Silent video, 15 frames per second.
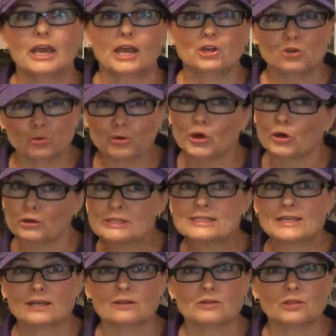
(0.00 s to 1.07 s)
and you'll notice
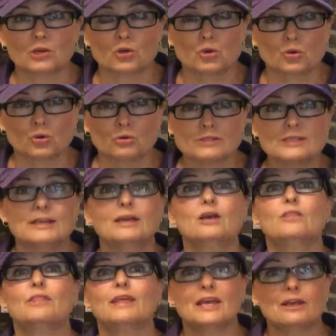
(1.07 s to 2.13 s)
that in the course,
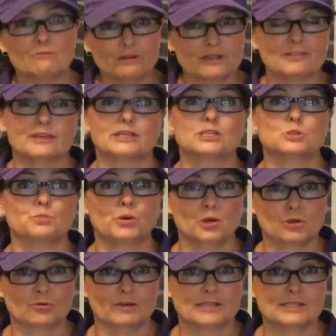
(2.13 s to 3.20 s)
everything is
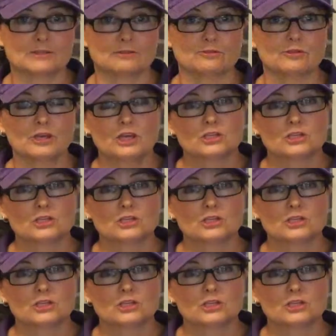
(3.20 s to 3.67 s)
progressive.